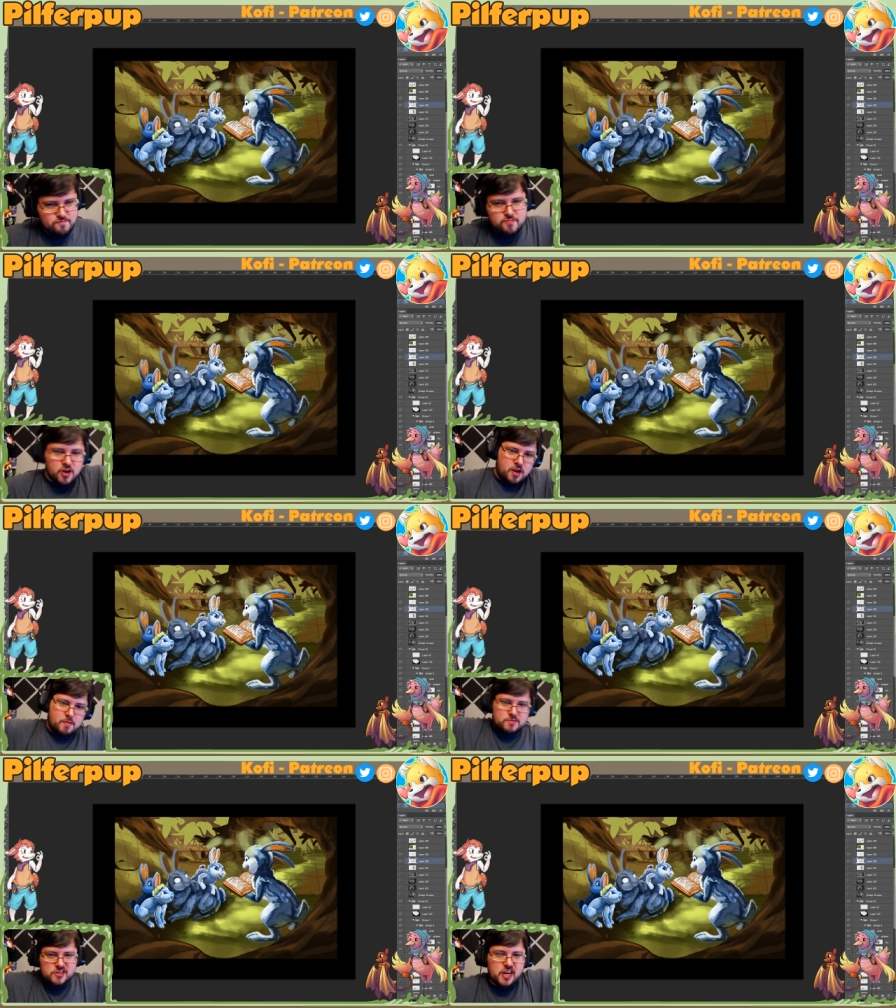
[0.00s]
Yeah,
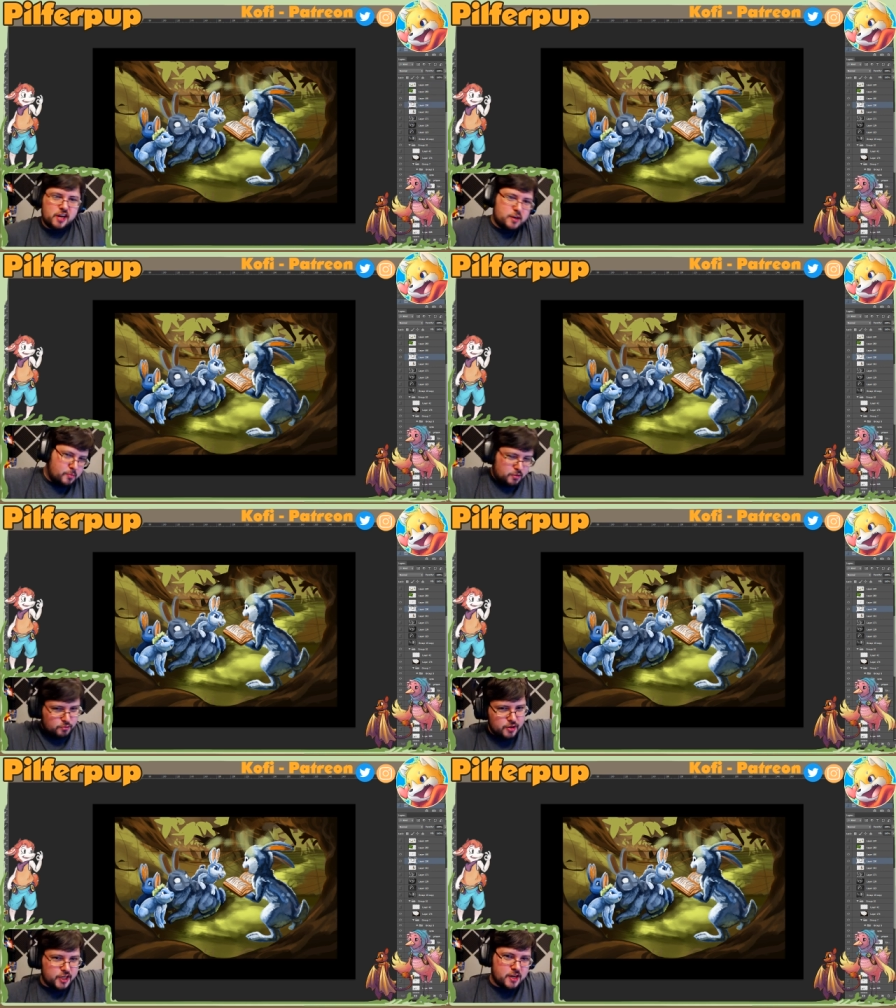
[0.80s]
I'm sad. I'm a
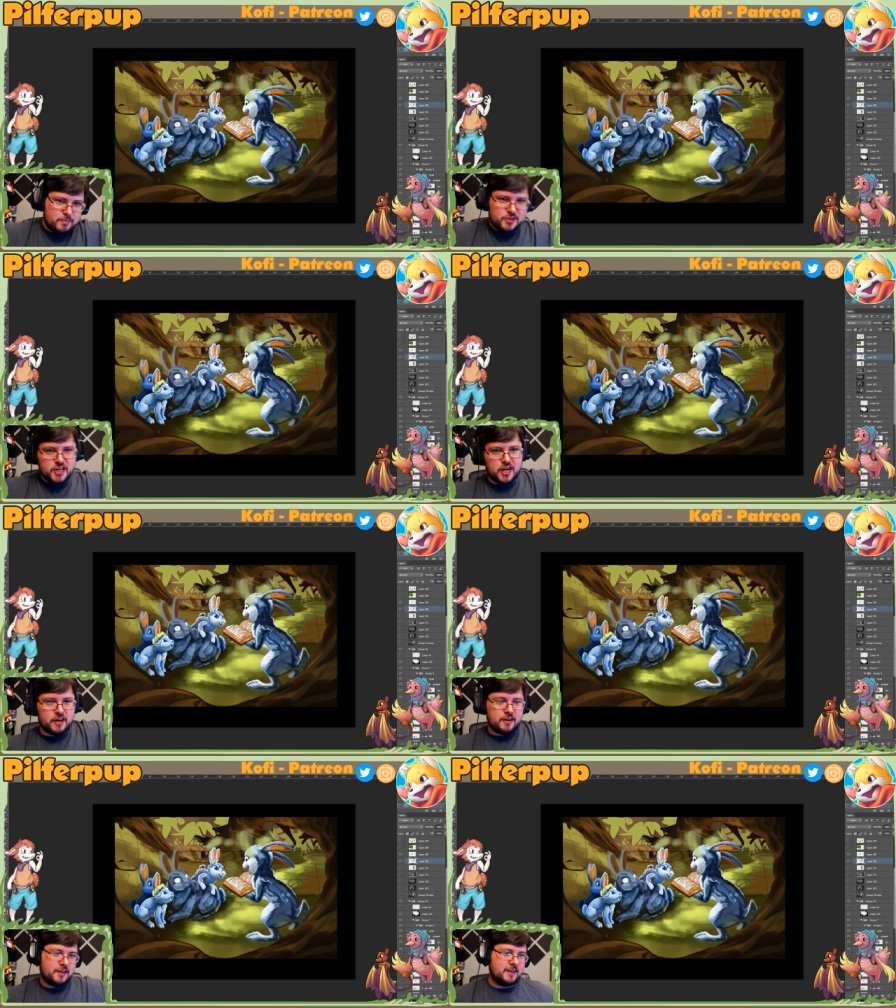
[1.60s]
lawyer and I'm
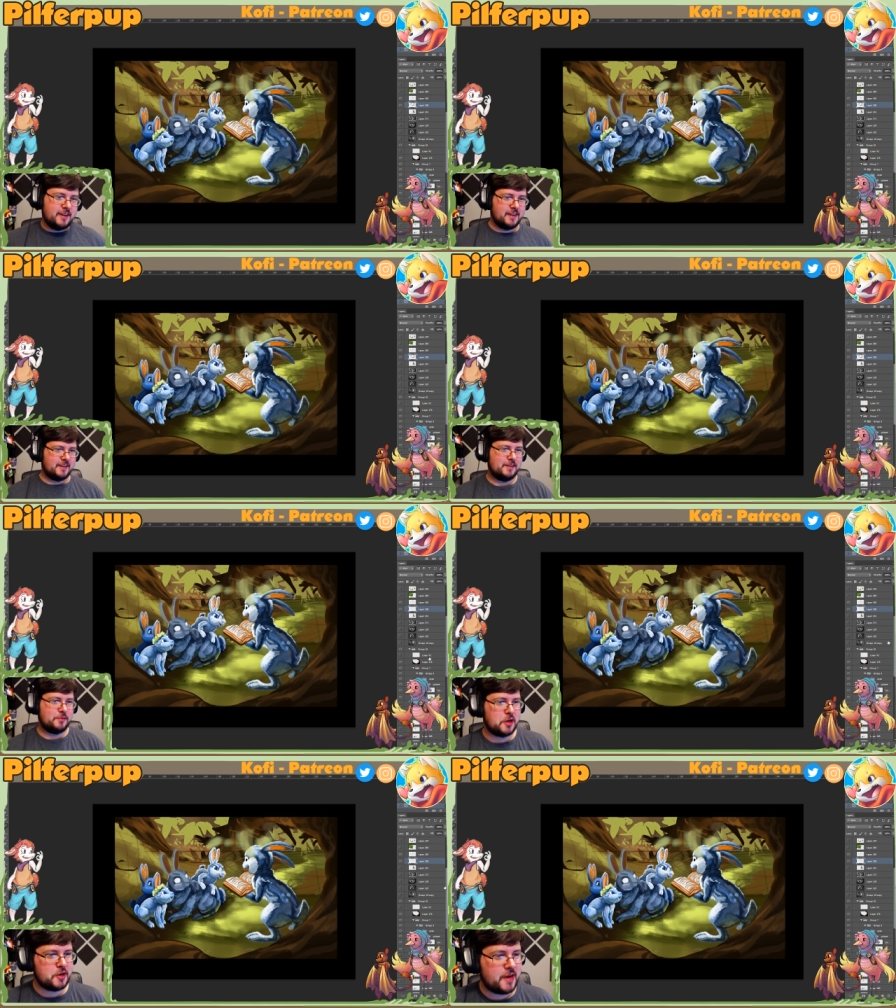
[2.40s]
sad.
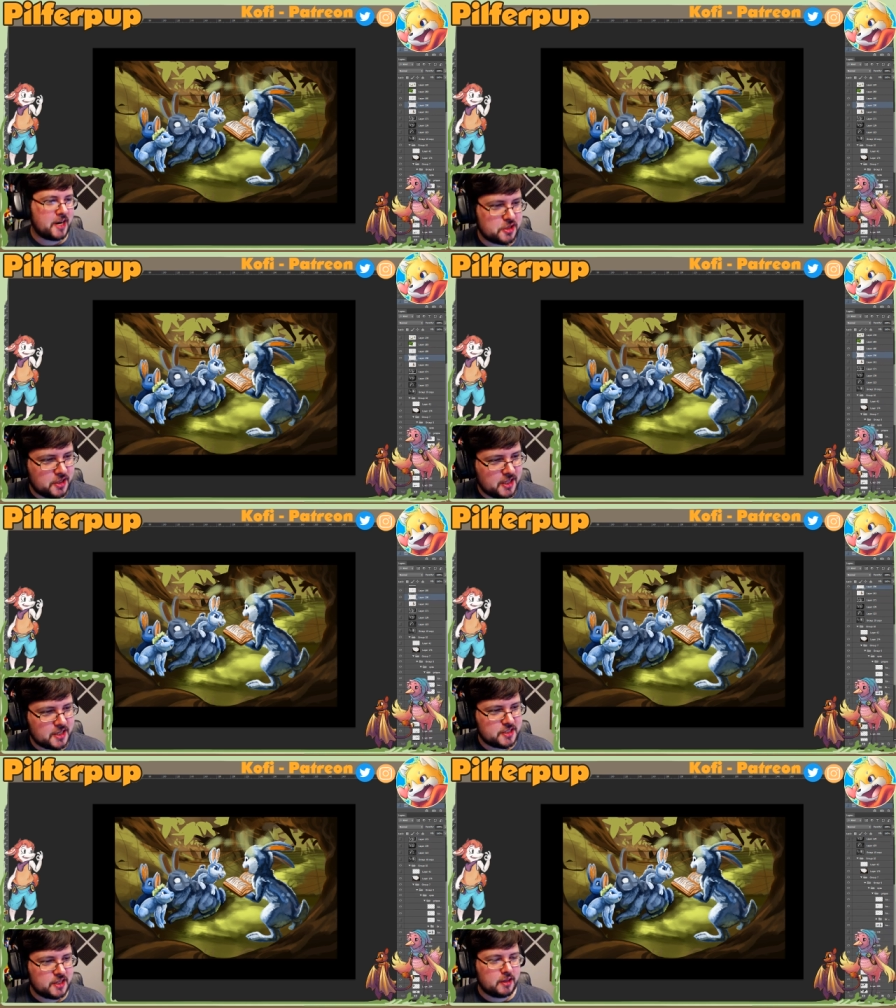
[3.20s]
Or are you actually
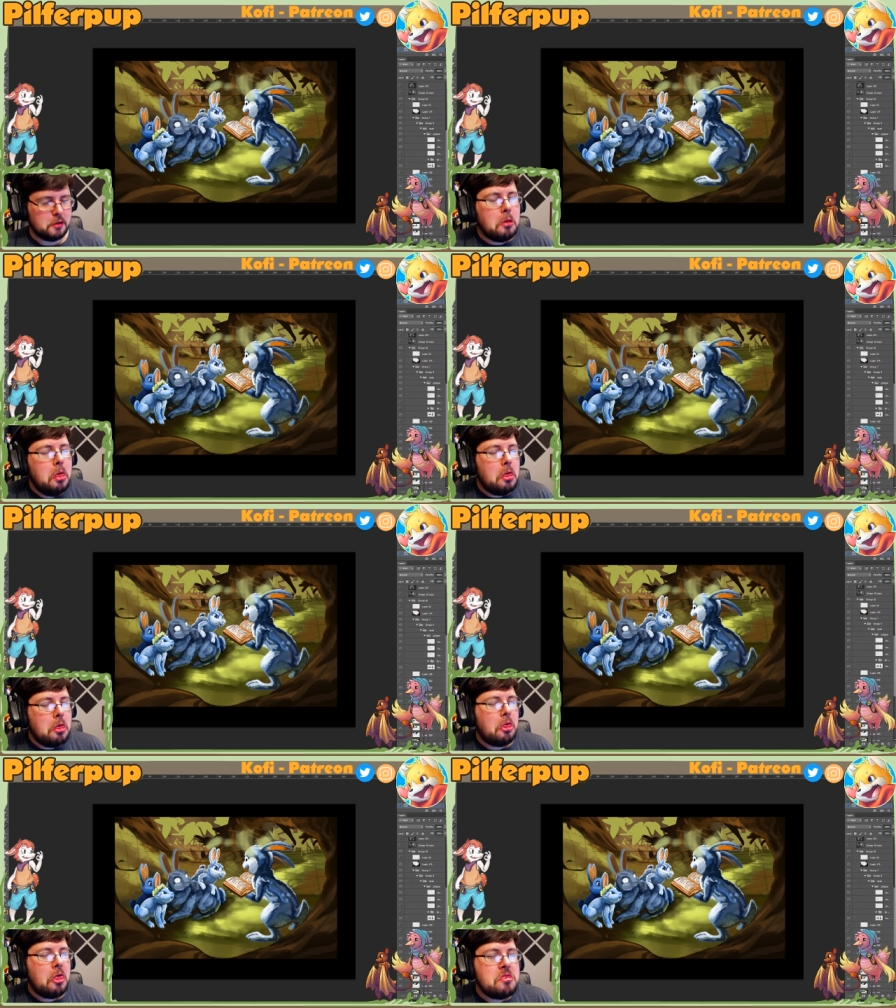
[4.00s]
like sick? Like
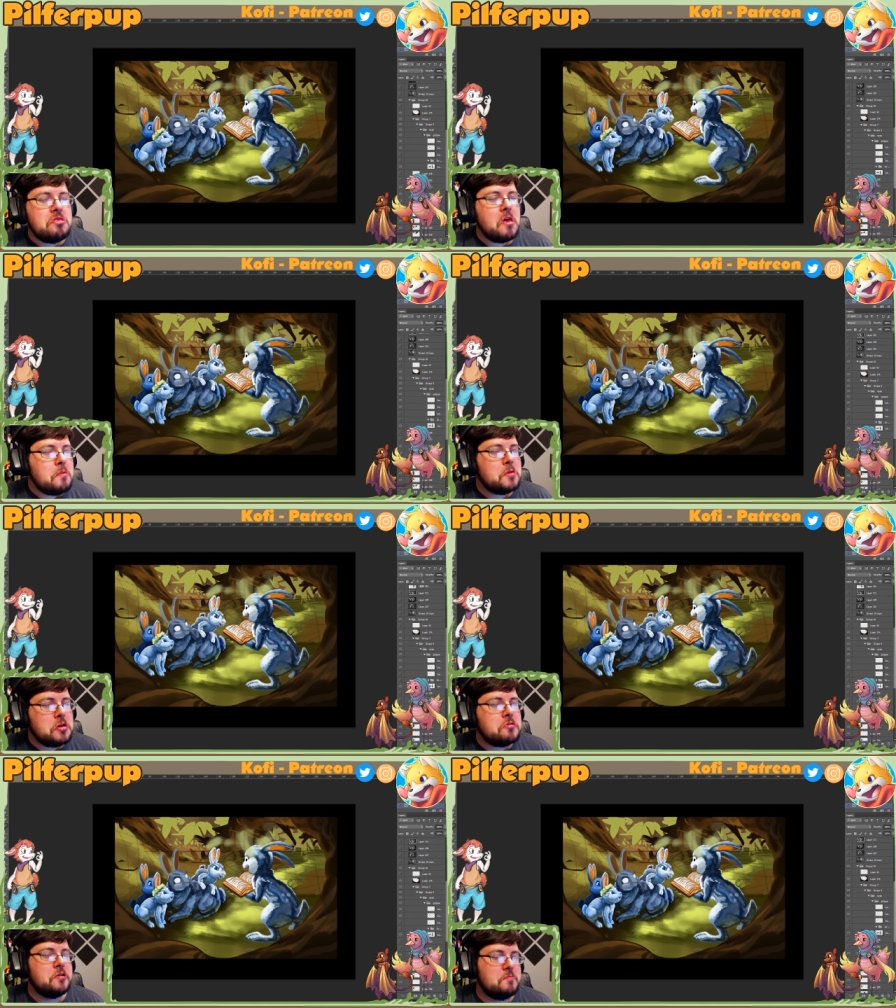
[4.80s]
I'm a
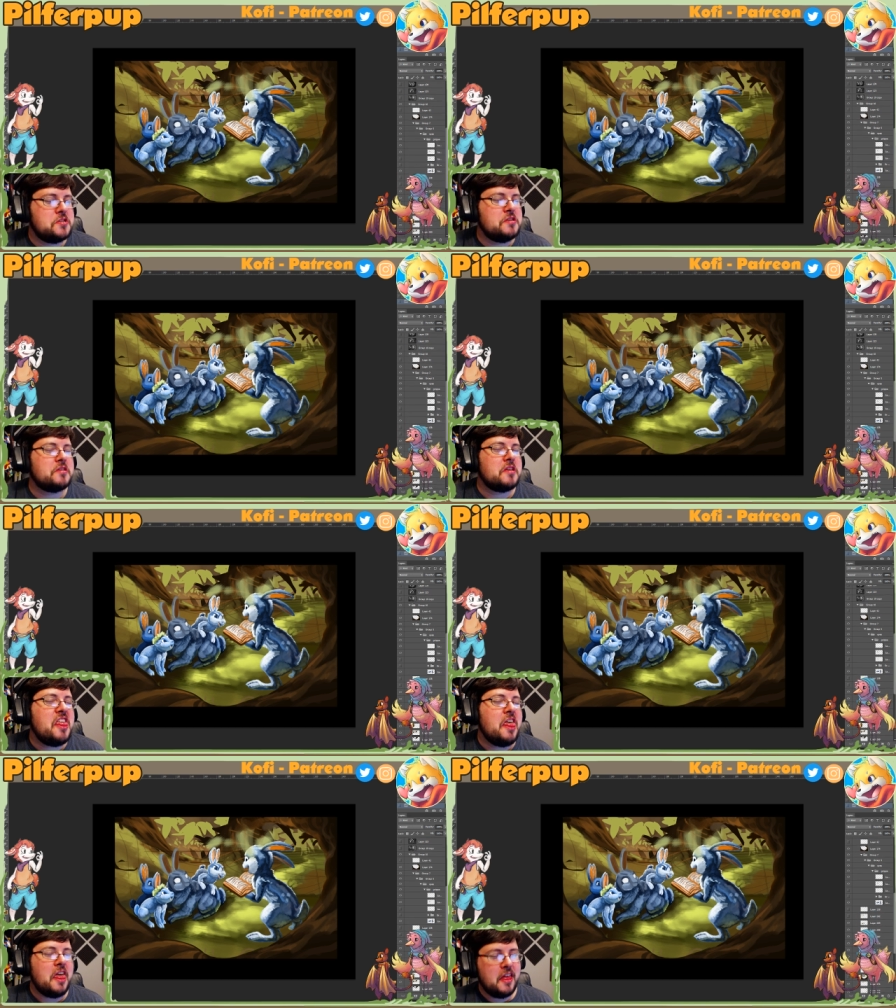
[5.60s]
lawyer, I'm sick.
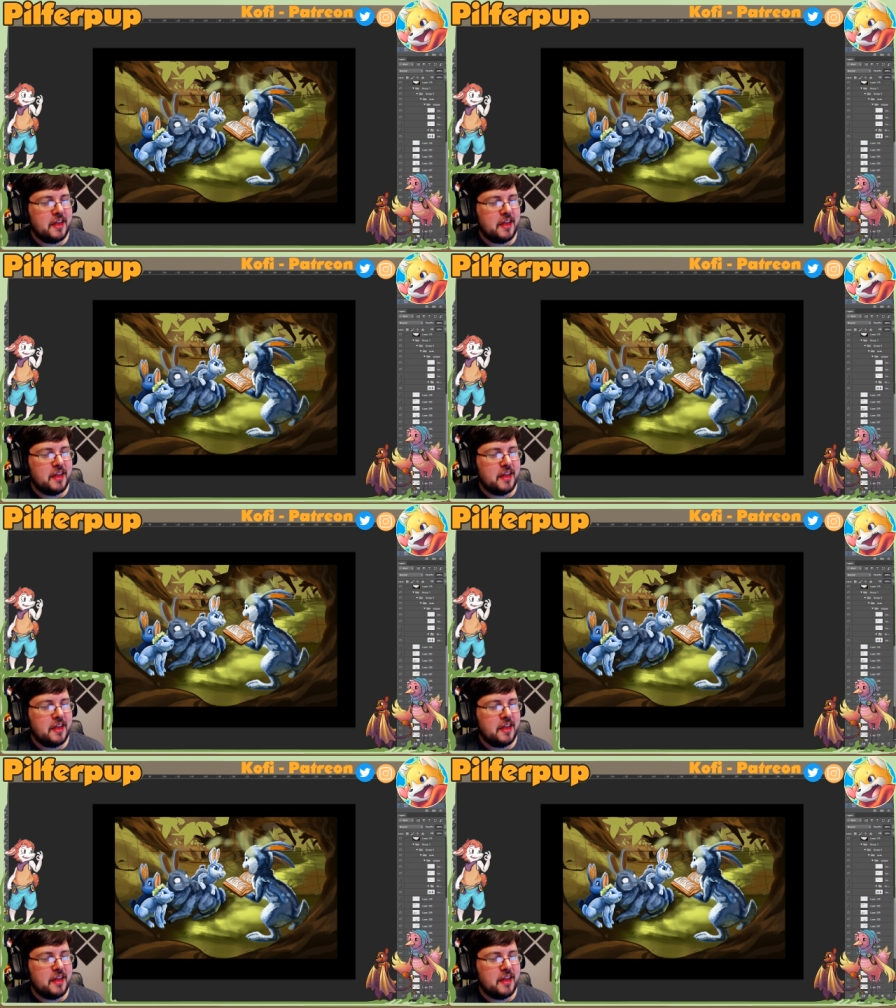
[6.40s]
Yeah.